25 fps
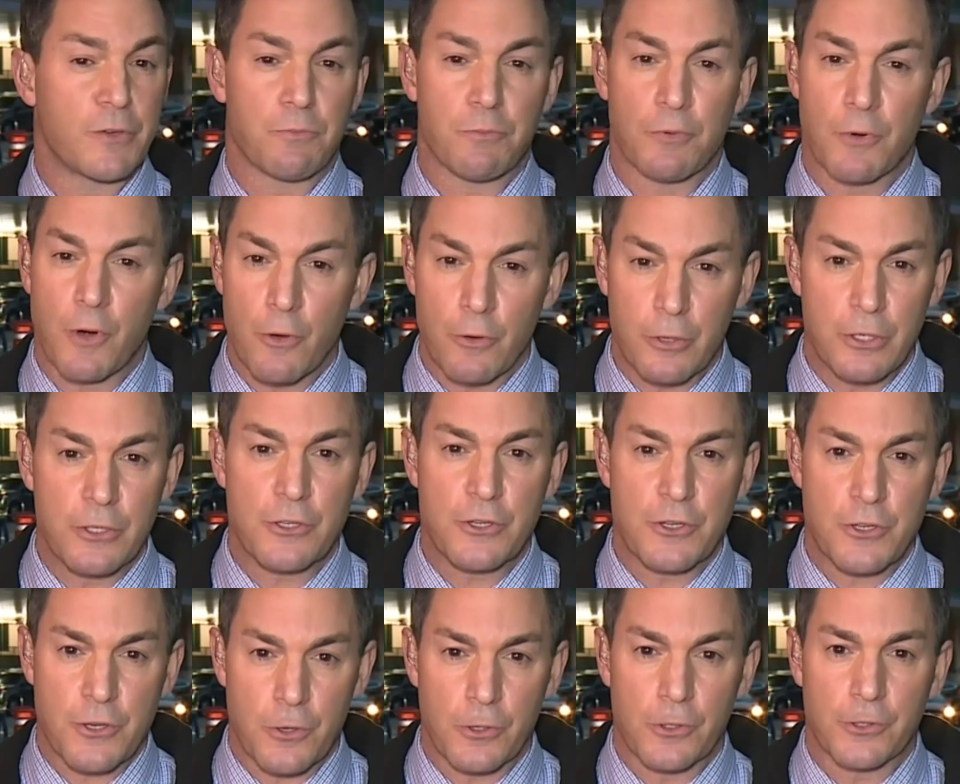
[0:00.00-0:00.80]
broken
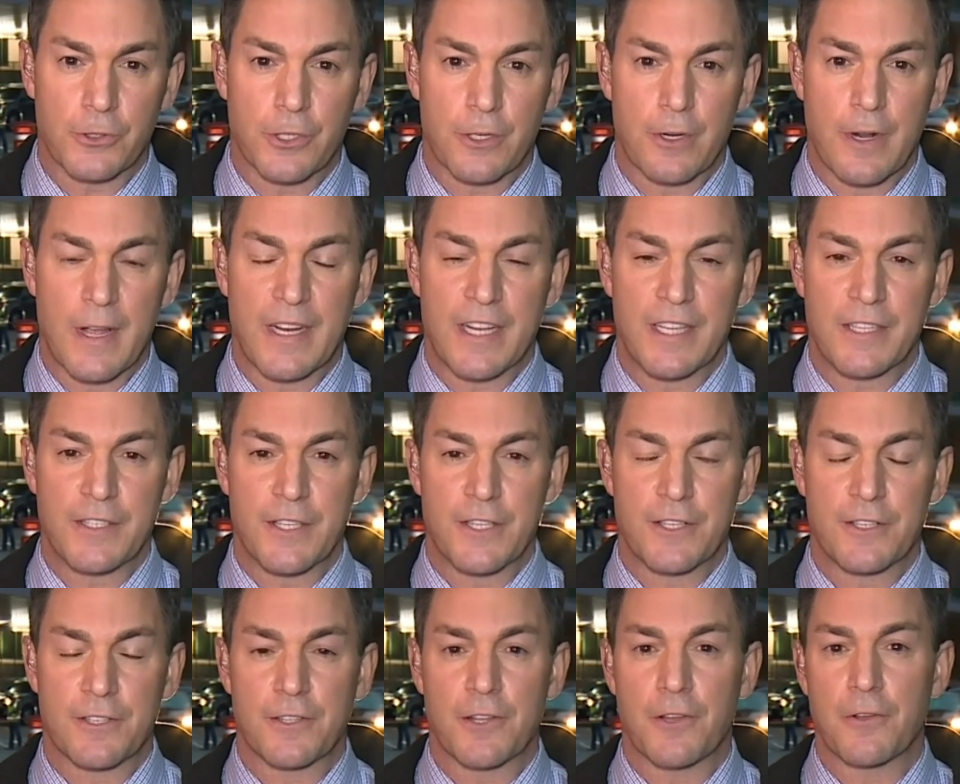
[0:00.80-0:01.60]
shoulder and a
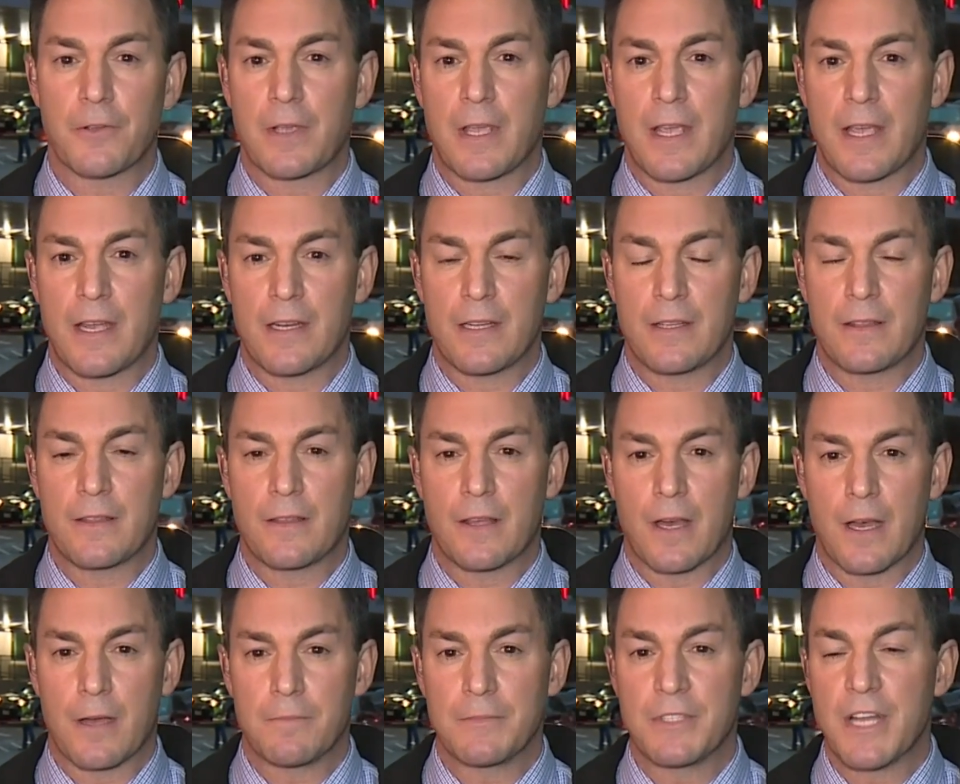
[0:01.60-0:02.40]
dislocated
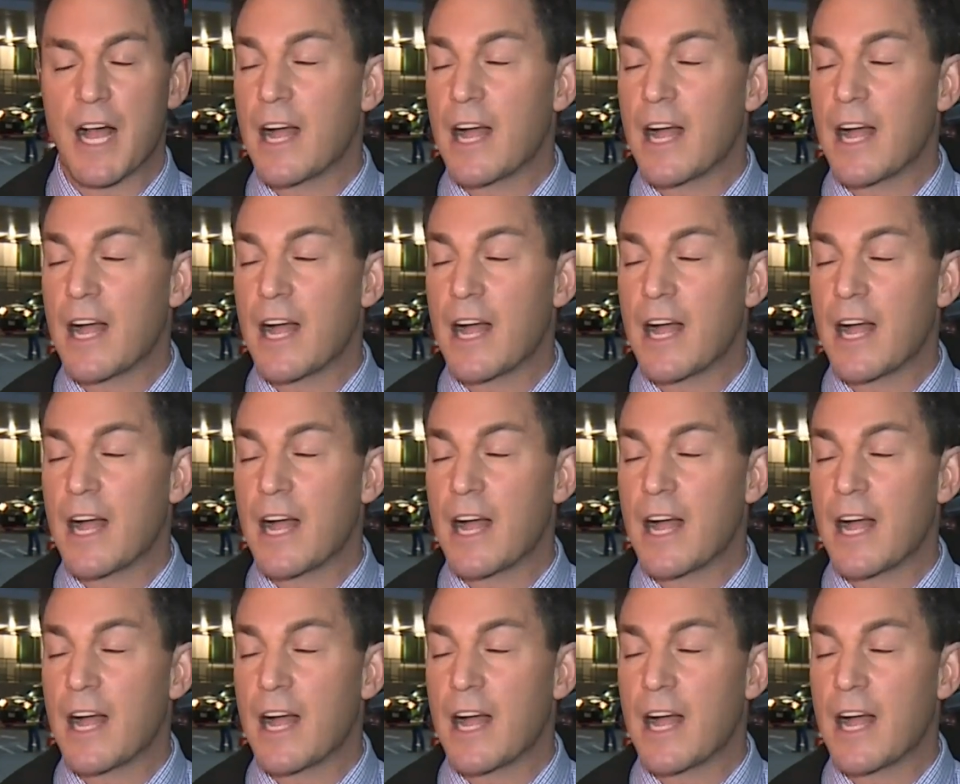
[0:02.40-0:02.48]
thumb.